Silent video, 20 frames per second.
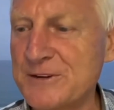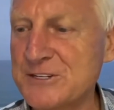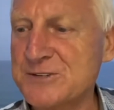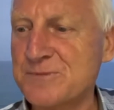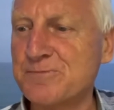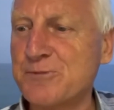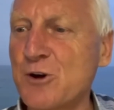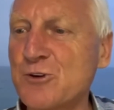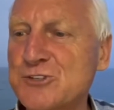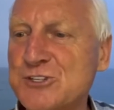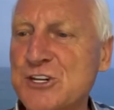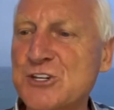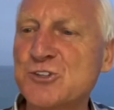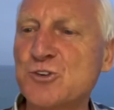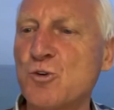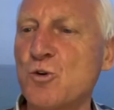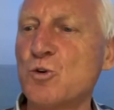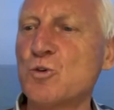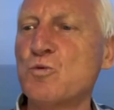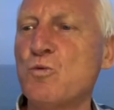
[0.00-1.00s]
It's a process
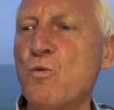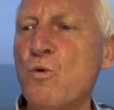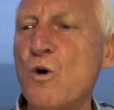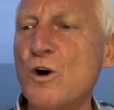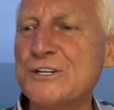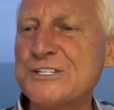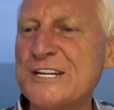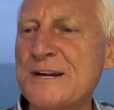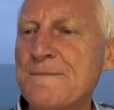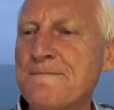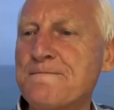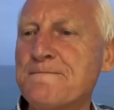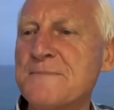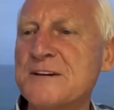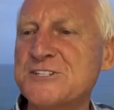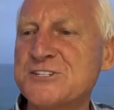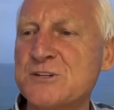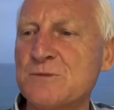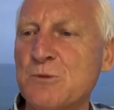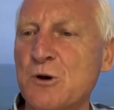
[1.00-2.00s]
called water
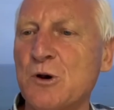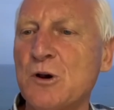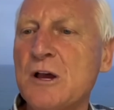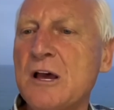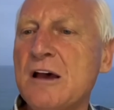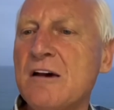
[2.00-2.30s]
miscible.